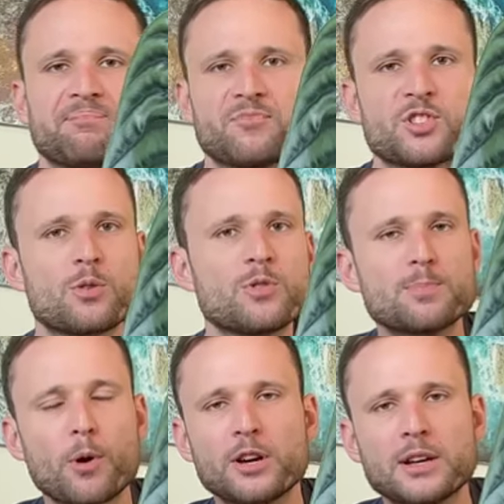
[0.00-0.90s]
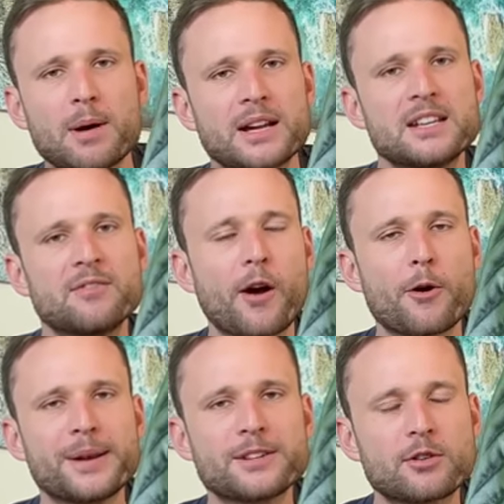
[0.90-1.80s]
So we've spoken about the
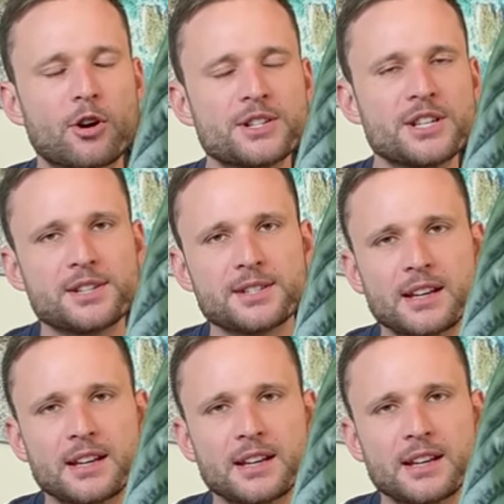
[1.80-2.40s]
environmental conditions